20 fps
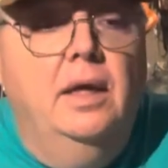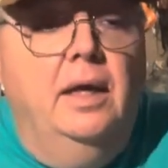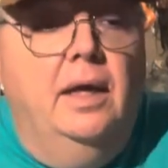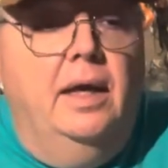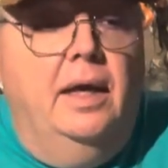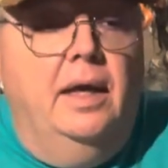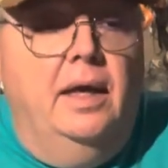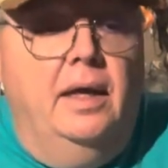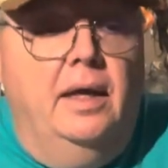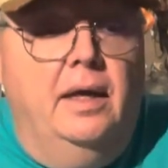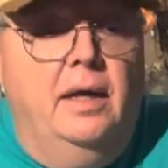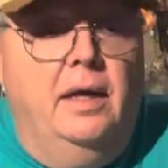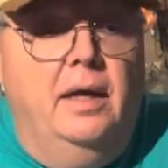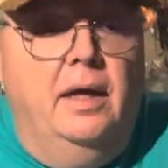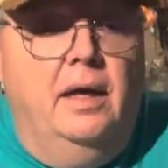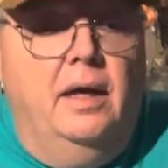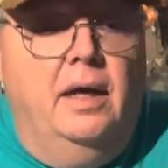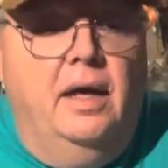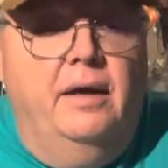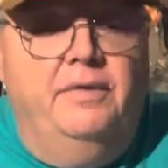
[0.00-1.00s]
and
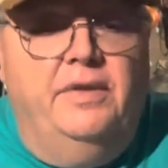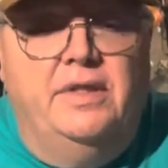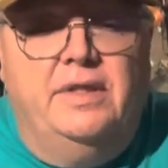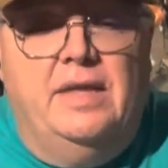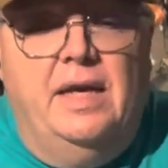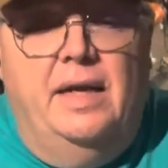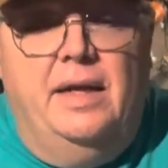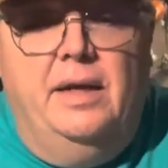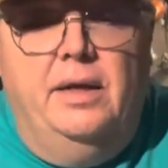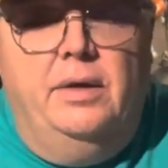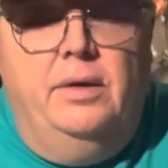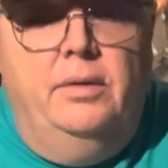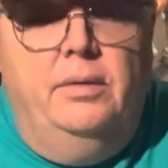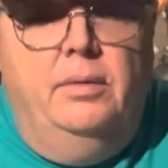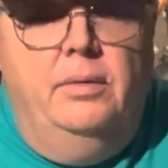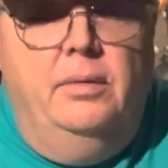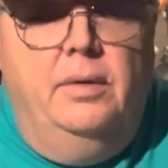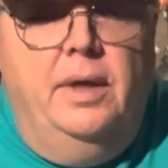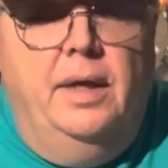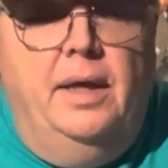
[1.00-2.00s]
I've decided
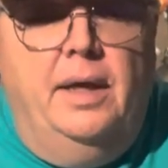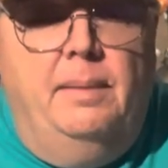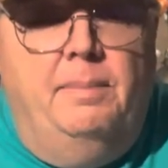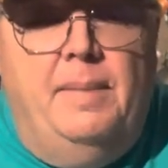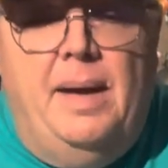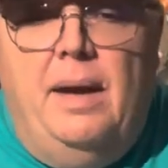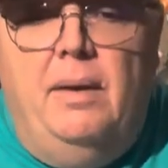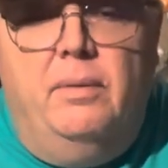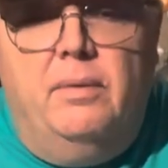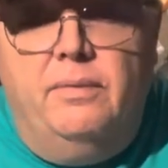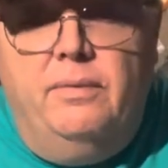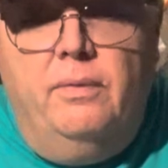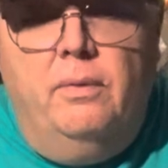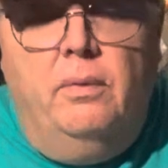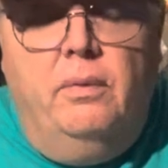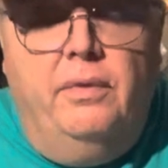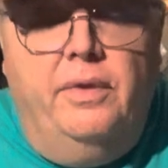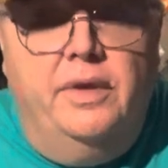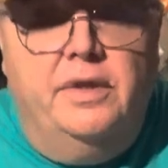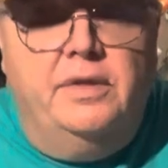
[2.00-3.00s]
to get a mount
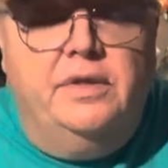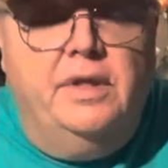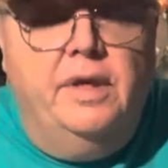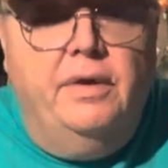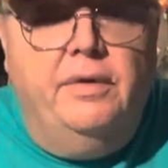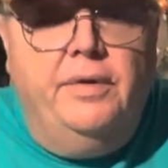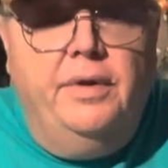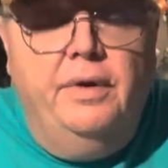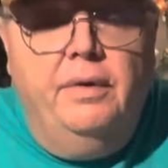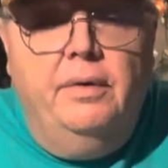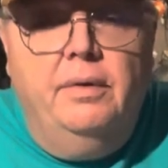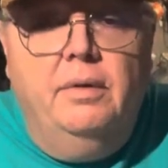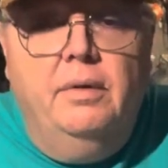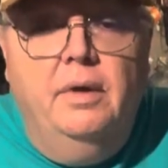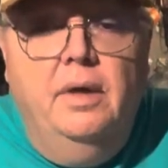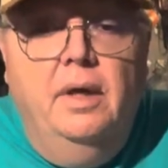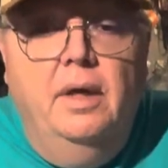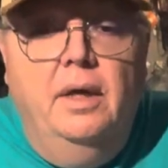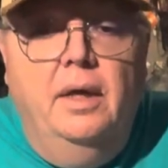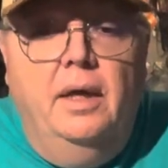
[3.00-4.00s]
for the stereo,
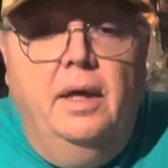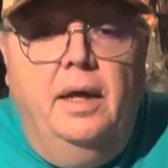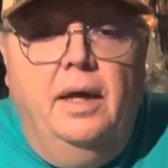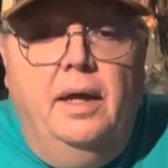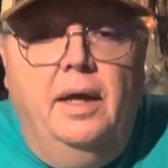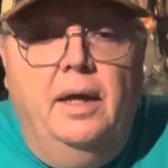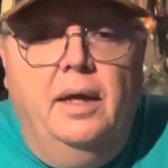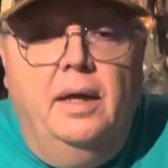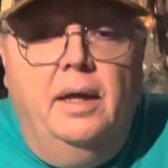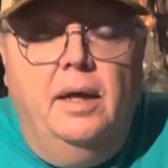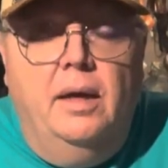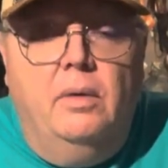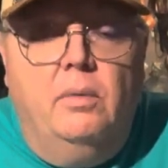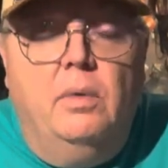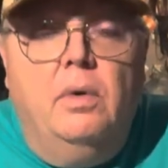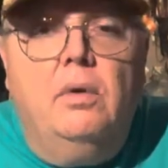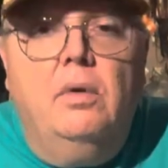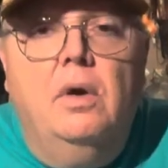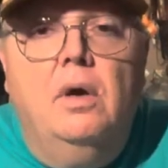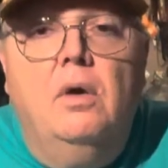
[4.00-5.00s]
and
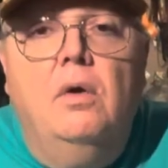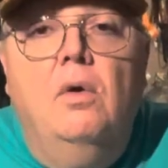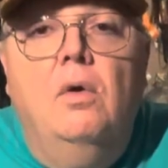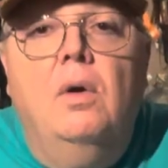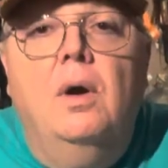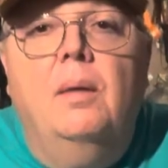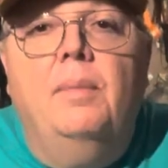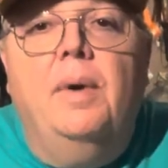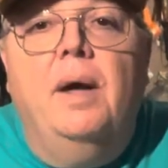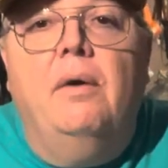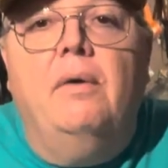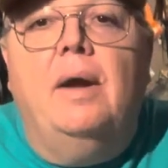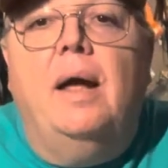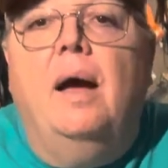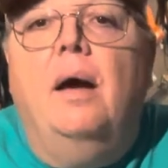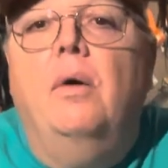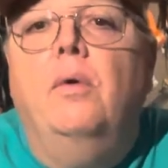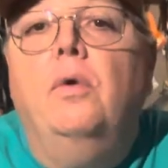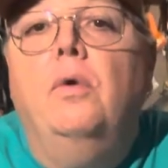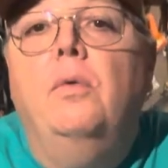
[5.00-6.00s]
we're gonna go about
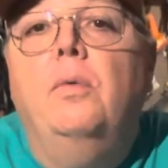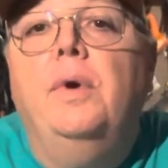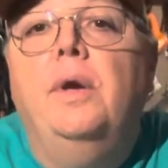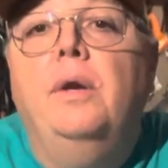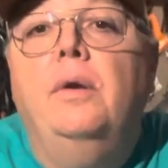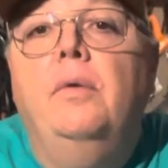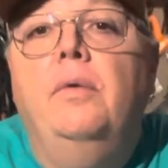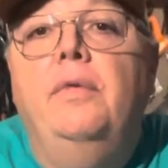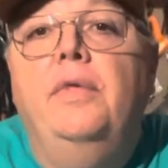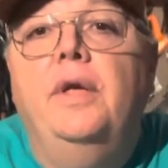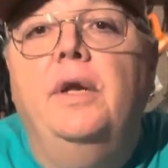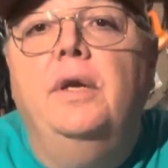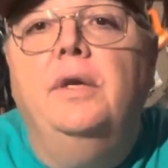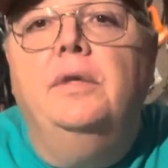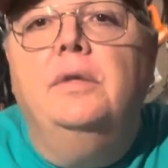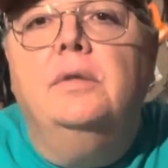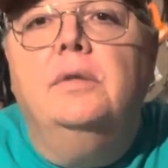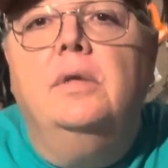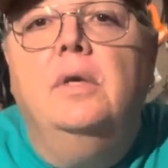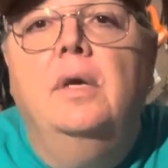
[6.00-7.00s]
how do we do
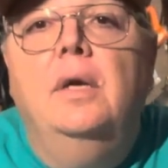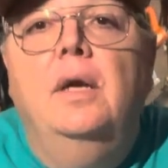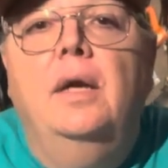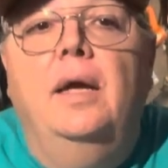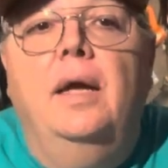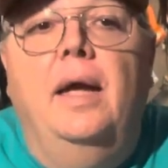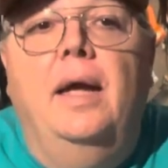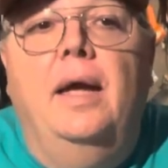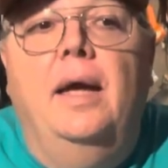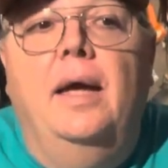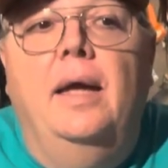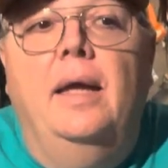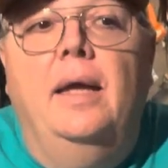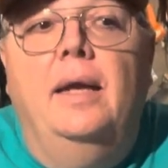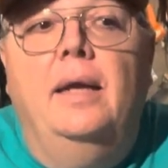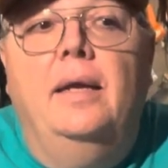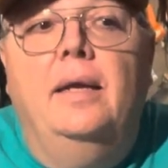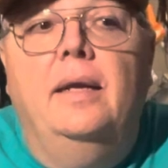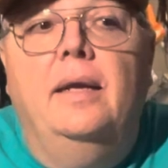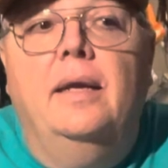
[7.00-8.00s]
these.
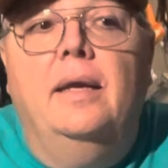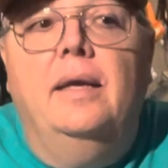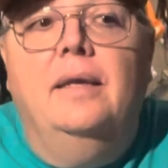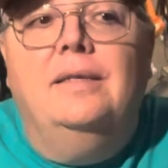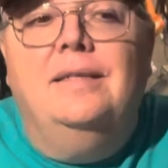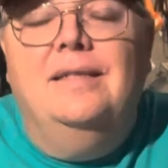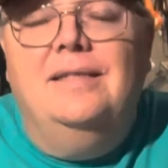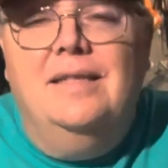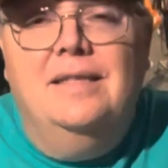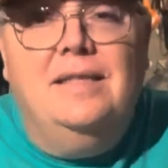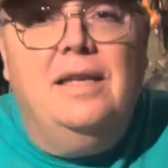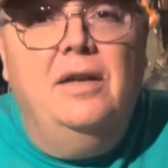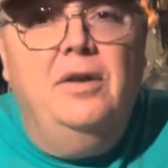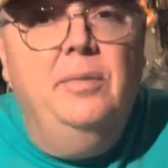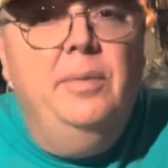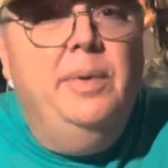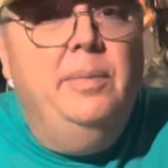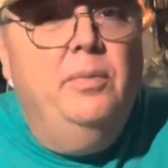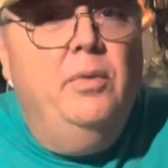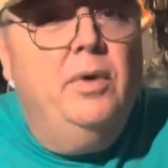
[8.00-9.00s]
And since it's a little
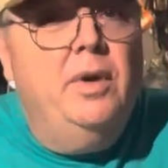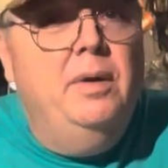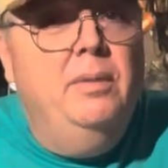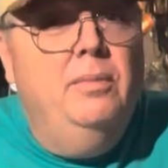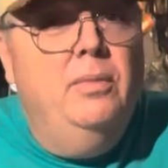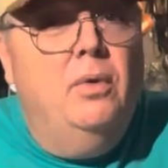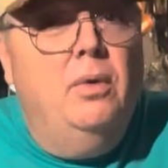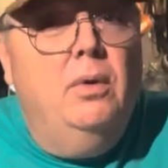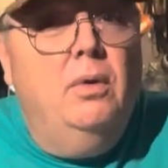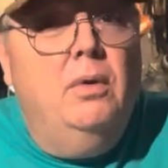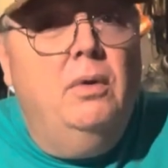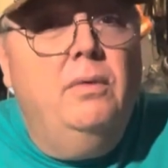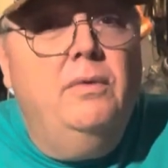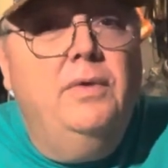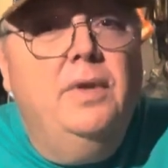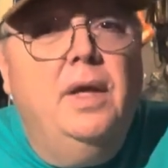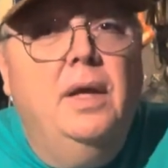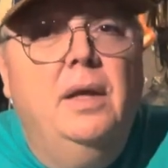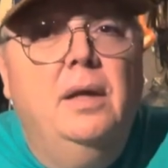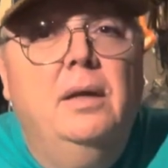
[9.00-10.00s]
bit more
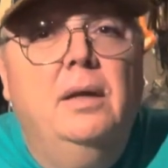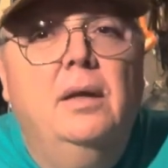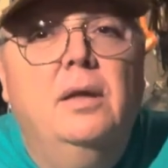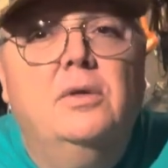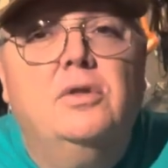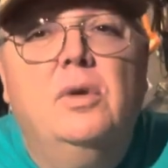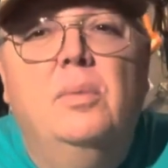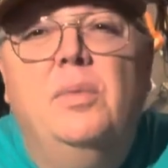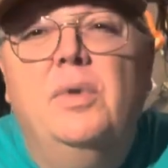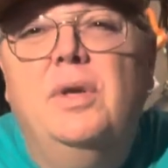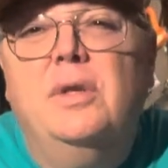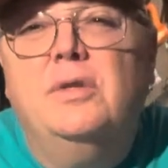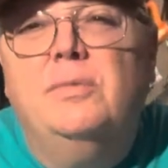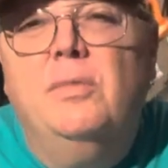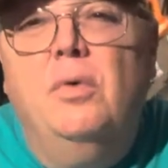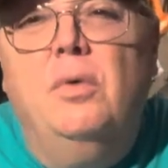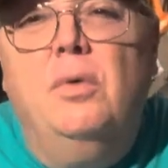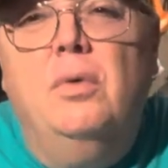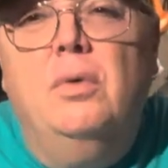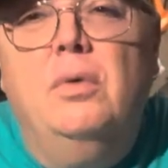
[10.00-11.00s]
involved than some of the
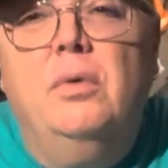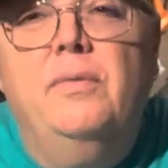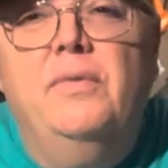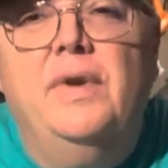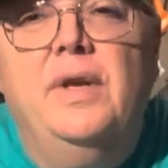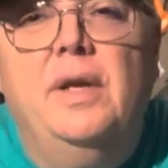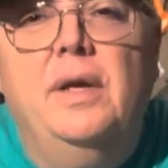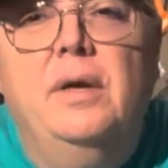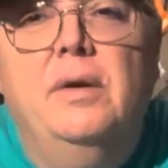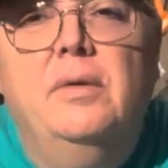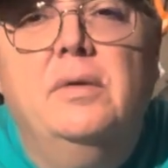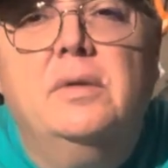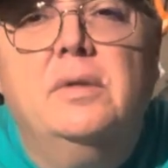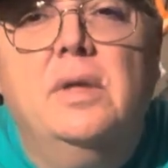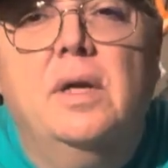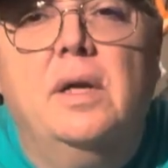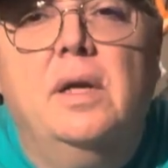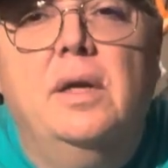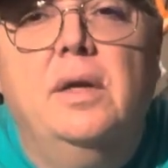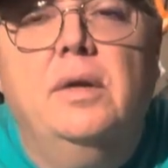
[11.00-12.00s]
small videos
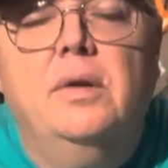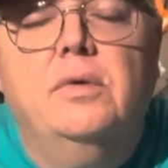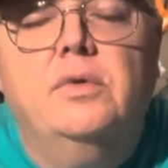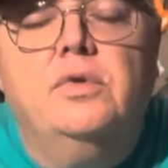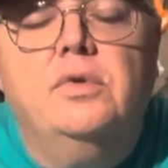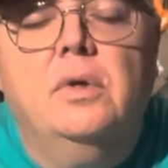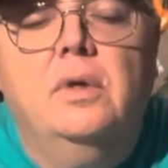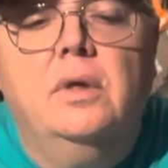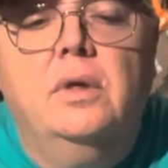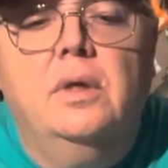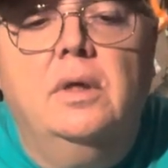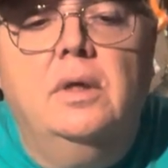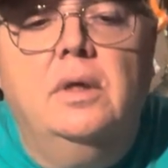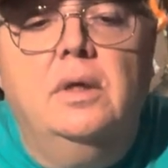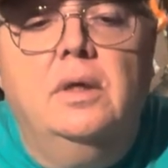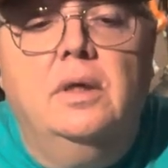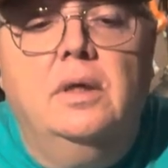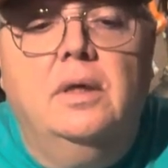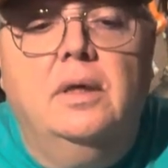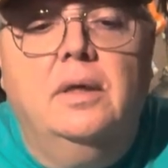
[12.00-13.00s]
that I
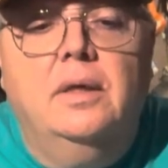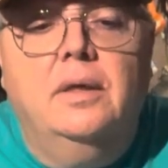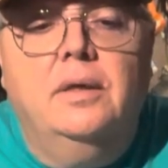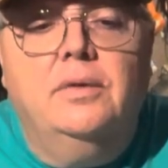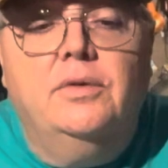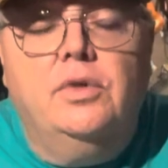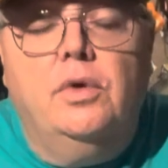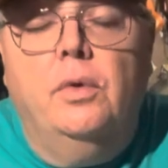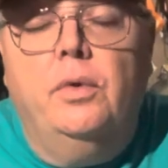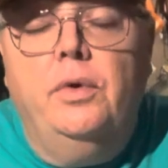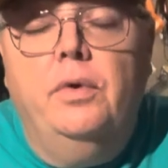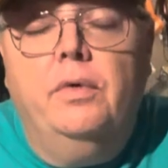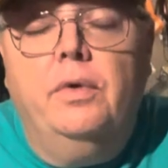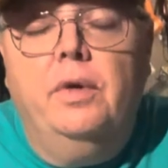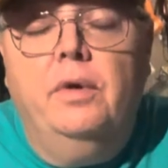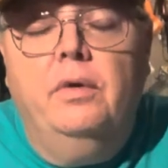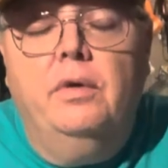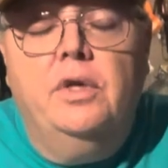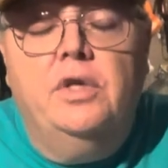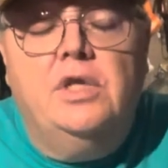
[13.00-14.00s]
usually show you
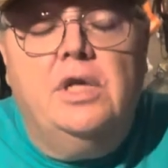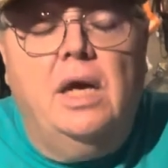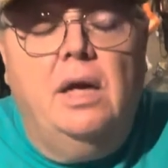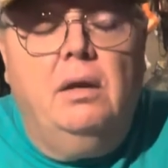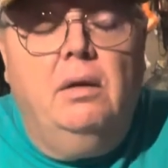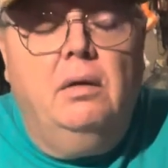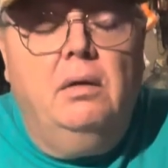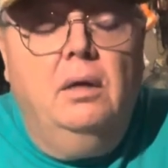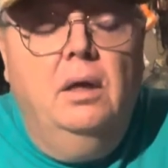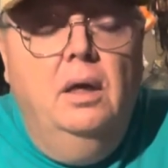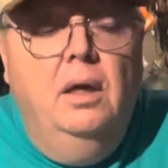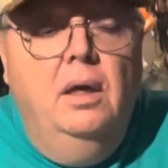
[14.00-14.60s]
here on the channel,